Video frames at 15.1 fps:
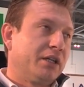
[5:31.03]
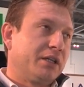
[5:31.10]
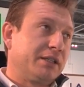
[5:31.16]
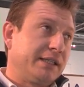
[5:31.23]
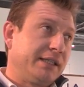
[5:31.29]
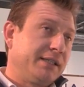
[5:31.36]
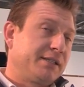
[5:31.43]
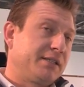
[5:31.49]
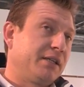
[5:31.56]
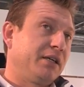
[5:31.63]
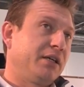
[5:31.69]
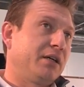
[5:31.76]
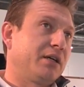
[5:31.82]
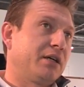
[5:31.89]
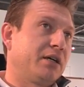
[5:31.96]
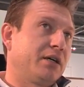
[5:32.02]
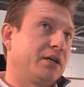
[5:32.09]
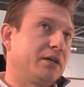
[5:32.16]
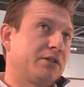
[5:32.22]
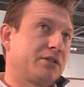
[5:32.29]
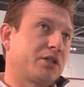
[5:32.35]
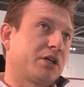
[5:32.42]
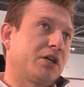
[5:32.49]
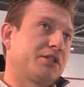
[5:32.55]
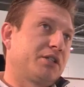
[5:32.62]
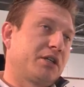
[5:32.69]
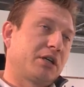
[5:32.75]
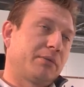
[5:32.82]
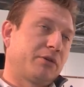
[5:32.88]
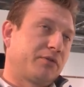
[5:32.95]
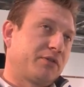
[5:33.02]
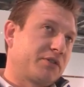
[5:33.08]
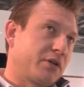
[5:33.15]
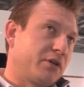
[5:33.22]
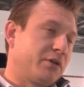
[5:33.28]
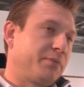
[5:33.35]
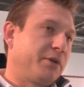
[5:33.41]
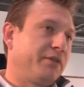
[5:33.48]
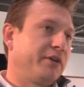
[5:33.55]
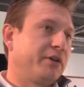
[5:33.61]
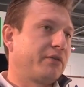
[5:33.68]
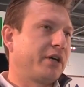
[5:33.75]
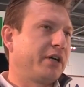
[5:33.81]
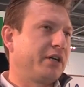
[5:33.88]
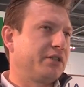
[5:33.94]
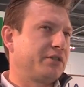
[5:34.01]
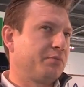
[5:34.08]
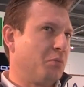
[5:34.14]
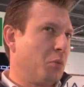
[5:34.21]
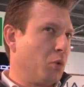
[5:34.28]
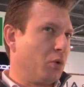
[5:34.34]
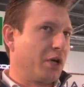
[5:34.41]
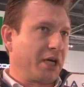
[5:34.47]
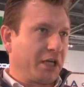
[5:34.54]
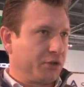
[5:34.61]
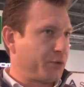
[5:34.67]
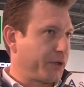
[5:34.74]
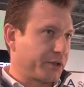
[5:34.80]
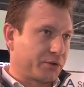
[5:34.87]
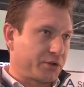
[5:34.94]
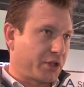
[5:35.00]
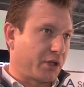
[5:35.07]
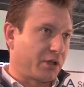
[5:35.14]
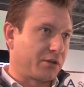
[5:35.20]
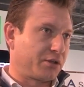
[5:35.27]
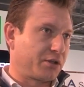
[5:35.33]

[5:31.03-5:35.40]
The DC uh, charging coming off the solar PV array is more like a trickle charge.